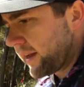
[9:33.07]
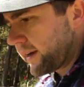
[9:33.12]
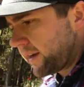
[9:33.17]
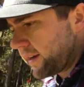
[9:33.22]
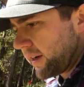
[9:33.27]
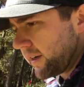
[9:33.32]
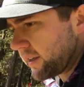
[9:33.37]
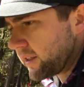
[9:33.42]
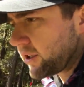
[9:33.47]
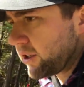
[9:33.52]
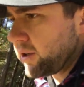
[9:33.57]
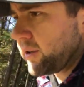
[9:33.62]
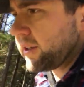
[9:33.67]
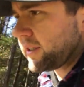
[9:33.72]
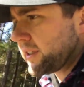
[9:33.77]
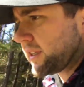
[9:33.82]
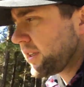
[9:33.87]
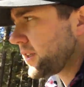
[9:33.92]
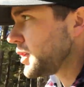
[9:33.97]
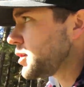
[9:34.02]
that done too.
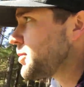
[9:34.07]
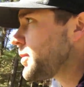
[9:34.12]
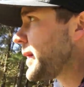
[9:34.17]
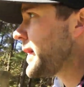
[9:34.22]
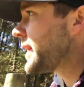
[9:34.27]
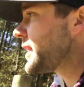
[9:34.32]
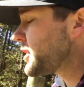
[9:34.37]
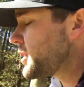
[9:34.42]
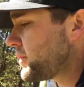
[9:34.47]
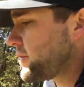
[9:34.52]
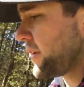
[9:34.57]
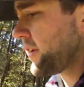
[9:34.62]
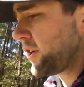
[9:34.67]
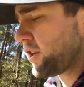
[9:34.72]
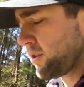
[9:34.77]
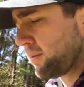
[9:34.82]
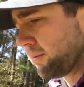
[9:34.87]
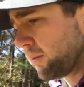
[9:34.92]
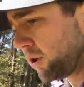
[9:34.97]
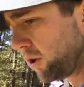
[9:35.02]
Let's get these pans
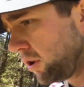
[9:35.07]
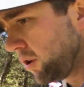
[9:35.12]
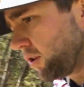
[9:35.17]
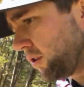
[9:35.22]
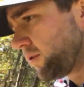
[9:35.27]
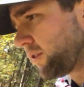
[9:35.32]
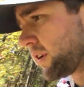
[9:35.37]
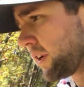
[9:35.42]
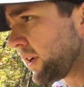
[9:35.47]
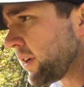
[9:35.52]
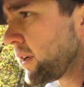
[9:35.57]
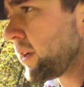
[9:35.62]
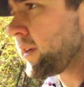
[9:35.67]
finished moved.